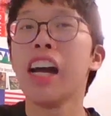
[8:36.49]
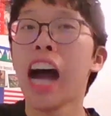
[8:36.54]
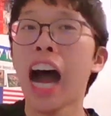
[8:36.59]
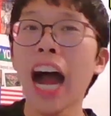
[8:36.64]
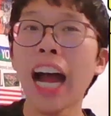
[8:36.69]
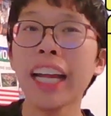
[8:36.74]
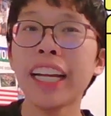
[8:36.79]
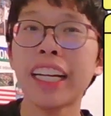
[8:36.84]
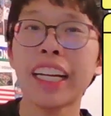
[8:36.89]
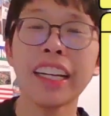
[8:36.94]

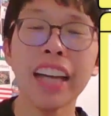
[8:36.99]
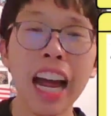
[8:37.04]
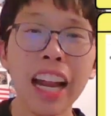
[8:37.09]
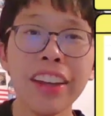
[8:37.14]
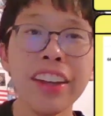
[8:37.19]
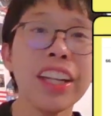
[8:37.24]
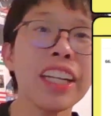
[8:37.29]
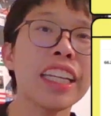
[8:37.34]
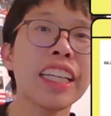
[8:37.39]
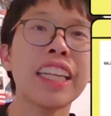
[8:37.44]
I can
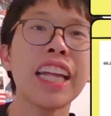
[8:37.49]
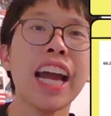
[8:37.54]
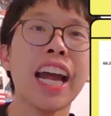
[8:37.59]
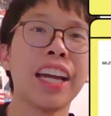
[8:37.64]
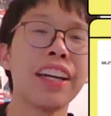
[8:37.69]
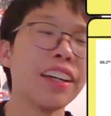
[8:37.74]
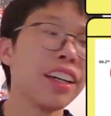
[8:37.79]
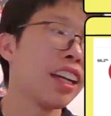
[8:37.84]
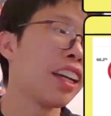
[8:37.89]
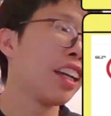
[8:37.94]

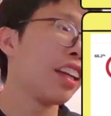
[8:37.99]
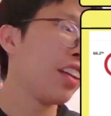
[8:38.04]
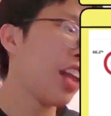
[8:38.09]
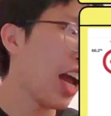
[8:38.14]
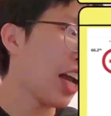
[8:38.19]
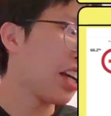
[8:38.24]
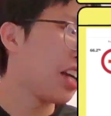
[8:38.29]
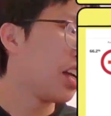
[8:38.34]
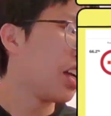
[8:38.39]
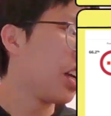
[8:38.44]
understand
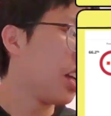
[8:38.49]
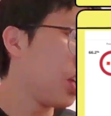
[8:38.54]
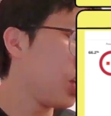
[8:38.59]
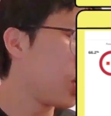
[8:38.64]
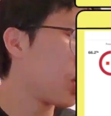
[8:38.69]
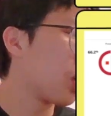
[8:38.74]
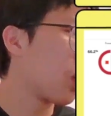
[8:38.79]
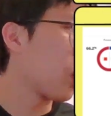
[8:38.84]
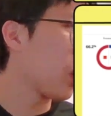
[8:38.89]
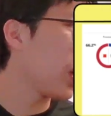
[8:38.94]
that, you
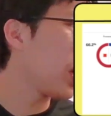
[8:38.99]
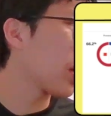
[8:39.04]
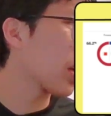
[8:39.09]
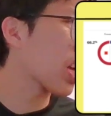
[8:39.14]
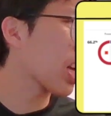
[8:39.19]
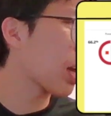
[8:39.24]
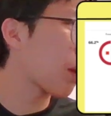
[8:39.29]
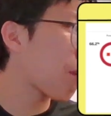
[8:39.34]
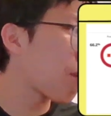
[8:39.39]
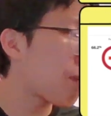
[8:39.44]
know, in a
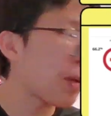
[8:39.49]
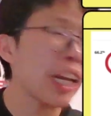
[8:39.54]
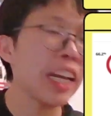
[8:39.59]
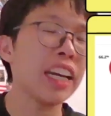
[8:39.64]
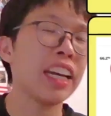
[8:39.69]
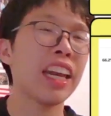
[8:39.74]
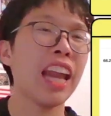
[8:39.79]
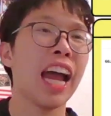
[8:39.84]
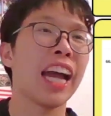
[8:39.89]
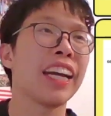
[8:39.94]
split
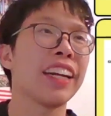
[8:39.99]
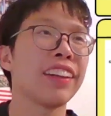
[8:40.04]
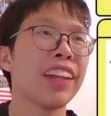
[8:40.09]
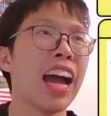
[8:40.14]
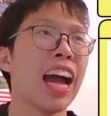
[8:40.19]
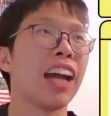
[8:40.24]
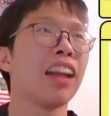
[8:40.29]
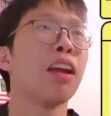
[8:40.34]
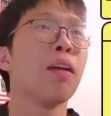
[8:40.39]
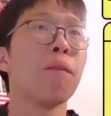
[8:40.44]
like
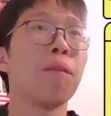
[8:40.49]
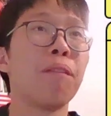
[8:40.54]
that,